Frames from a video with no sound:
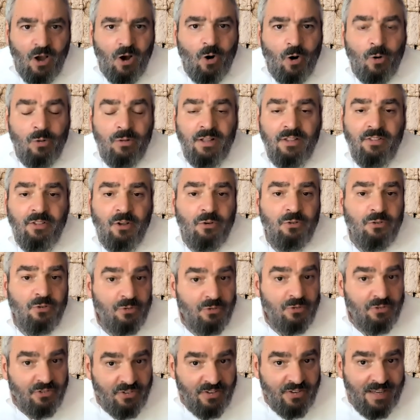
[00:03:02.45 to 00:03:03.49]
Only those
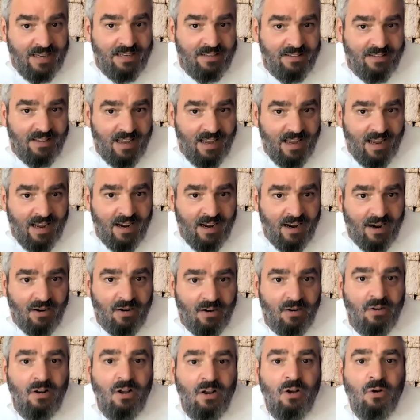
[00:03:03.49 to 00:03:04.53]
who see Seek to
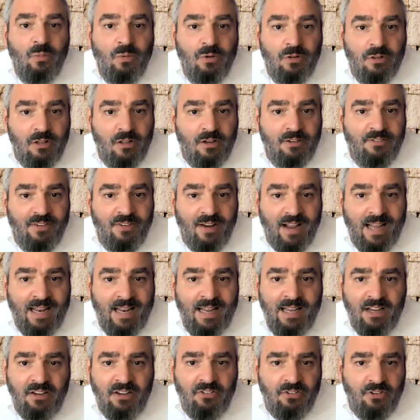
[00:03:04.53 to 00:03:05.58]
err will look for
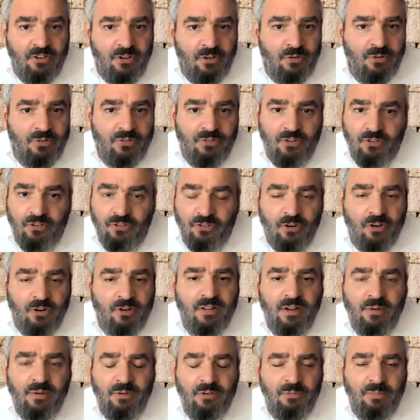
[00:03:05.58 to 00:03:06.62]
any excuse to
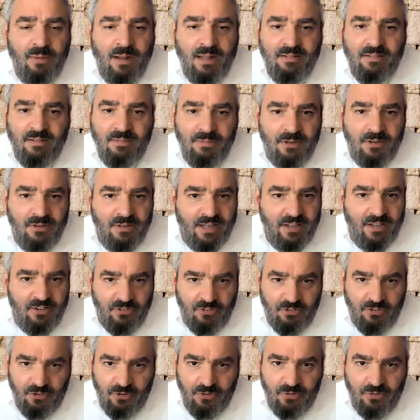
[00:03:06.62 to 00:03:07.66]
shirk their responsibility as
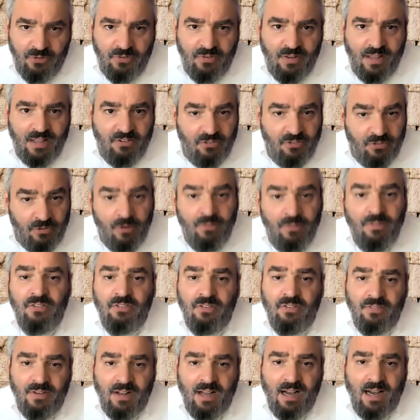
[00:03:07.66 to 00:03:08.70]
Jews, as
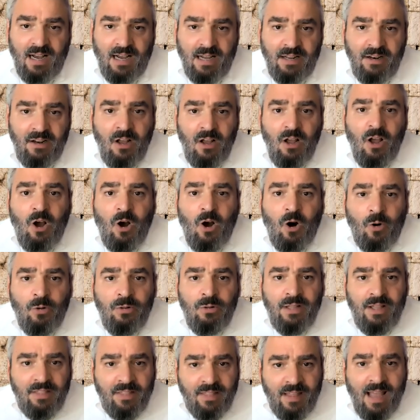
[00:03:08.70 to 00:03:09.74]
servants of God.
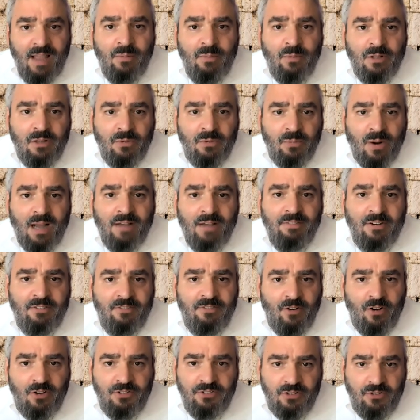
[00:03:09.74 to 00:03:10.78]
Only they will arrive at a
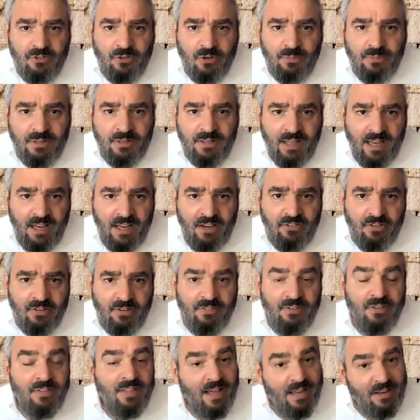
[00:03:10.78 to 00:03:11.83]
false interpretation,
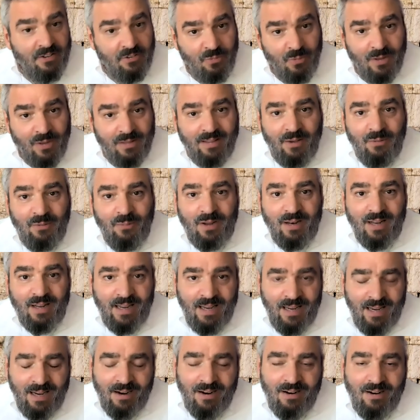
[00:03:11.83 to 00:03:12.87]
for that is what they want to
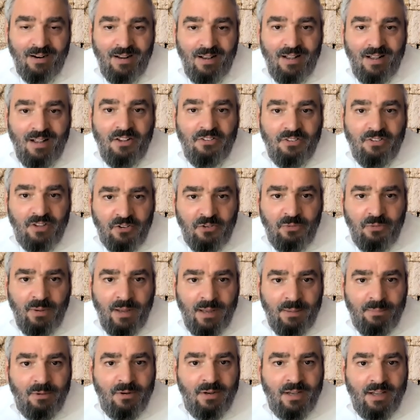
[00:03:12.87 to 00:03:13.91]
hear. Such
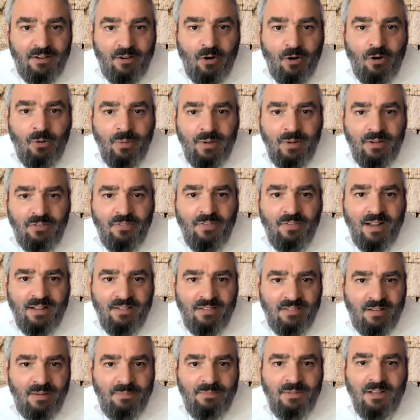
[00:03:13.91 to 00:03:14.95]
people can always find
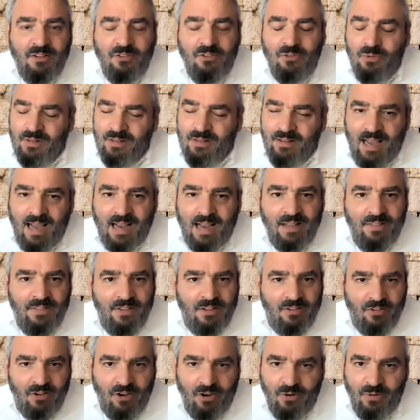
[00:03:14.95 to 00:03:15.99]
something to attack in
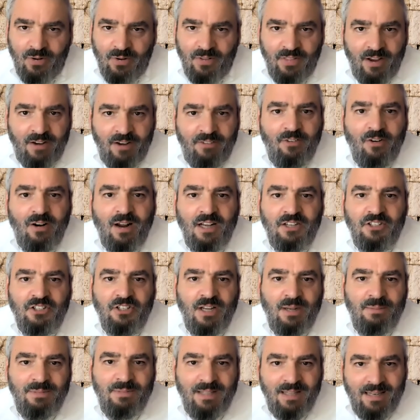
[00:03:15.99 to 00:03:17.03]
the Torah. Therefore,
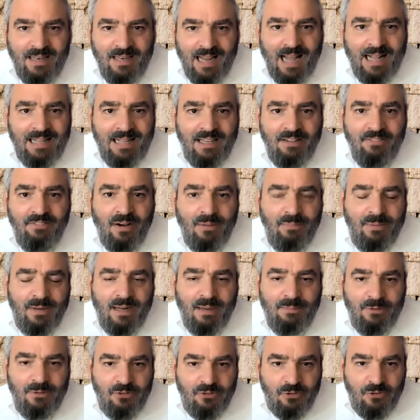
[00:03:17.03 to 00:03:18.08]
Hashem did not give up an
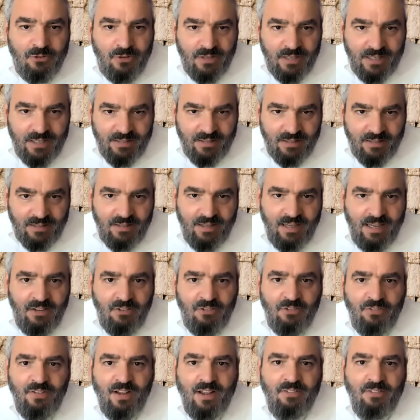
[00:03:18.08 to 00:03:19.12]
opportunity to
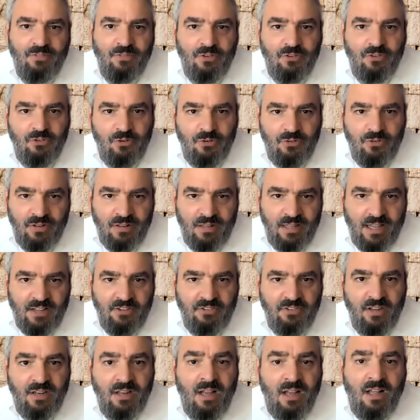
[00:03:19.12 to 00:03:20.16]
teach faithful Jews a
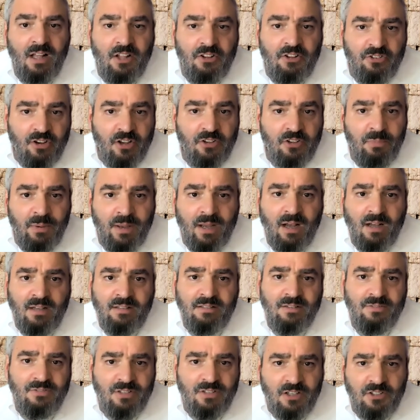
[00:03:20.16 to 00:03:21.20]
lesson just
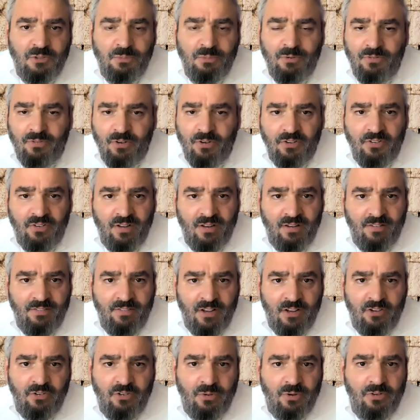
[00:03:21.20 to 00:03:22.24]
because of such perverse
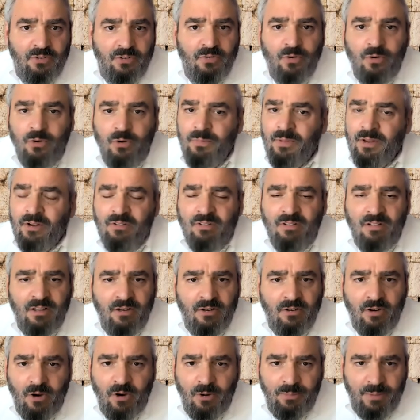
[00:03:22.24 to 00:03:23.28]
individuals for whom there's
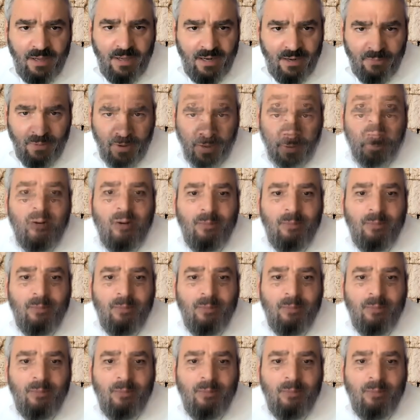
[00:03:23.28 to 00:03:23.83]
little hope anyway.